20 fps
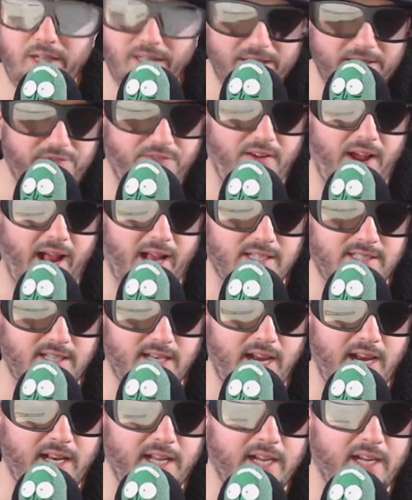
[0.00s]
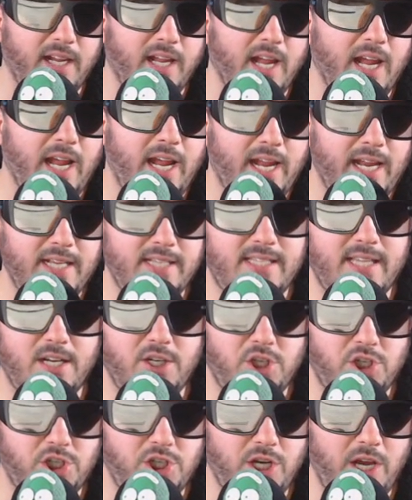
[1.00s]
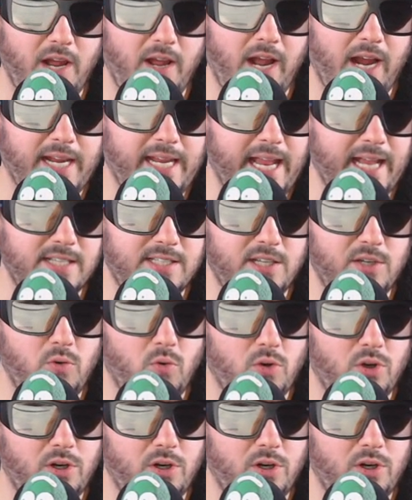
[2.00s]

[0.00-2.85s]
fascinating is that she, I guess in order to